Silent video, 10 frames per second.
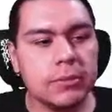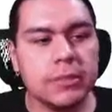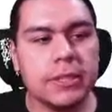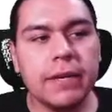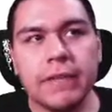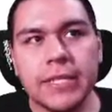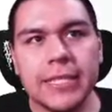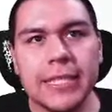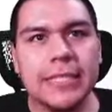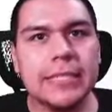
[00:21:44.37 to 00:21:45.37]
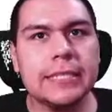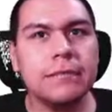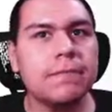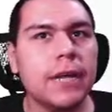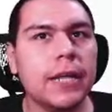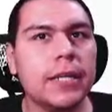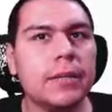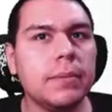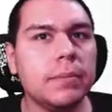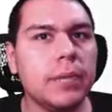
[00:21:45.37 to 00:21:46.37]
70
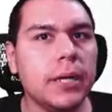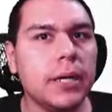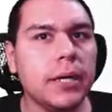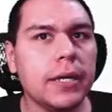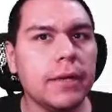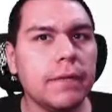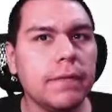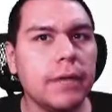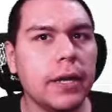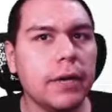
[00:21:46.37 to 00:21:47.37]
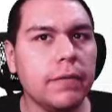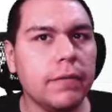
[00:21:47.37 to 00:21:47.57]
divided by 5.